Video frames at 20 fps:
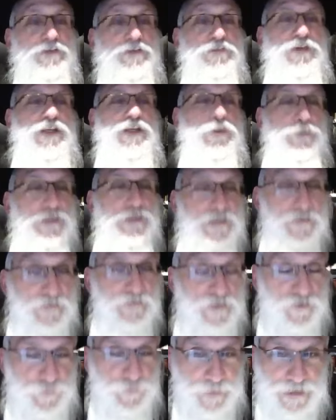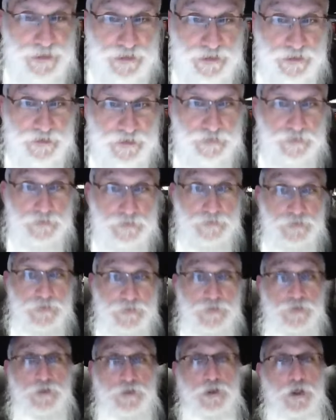figuratively speaking,
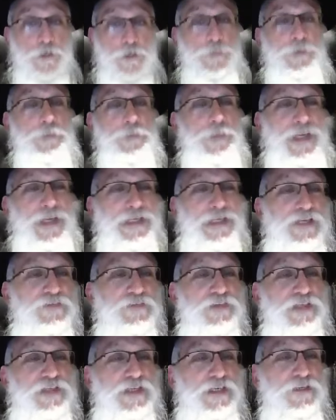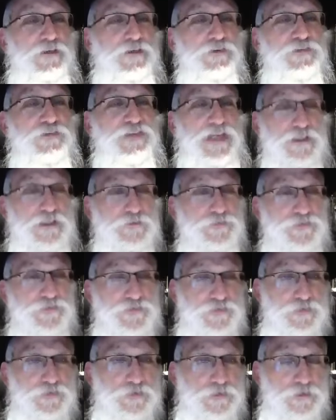or we want to even hit
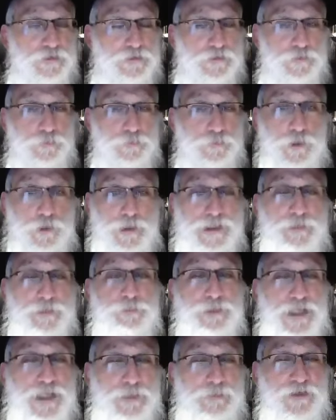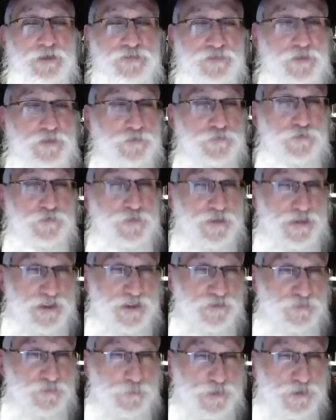ourselves, we want to blame ourselves for
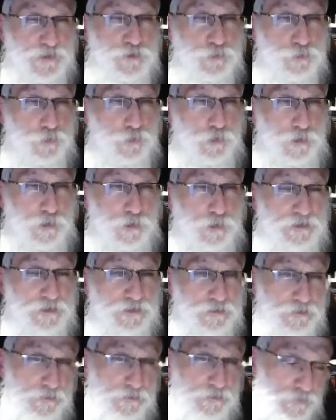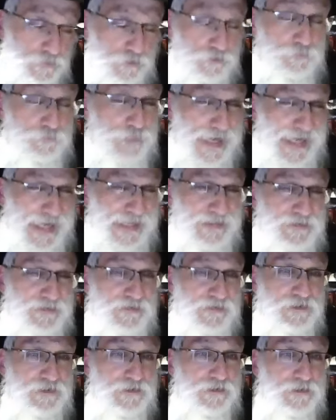things that we do wrong or bad.
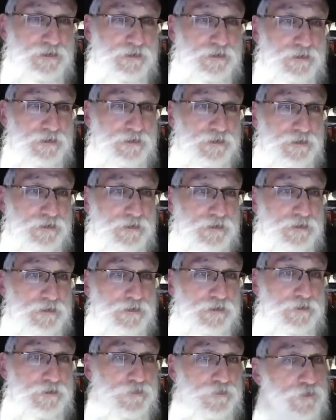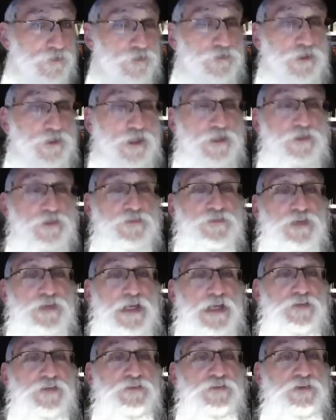The Torah
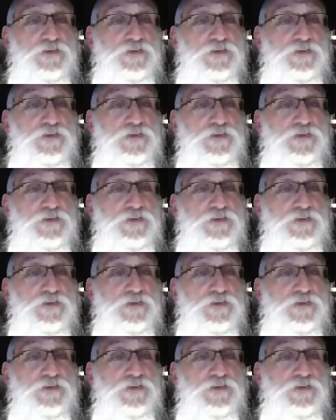says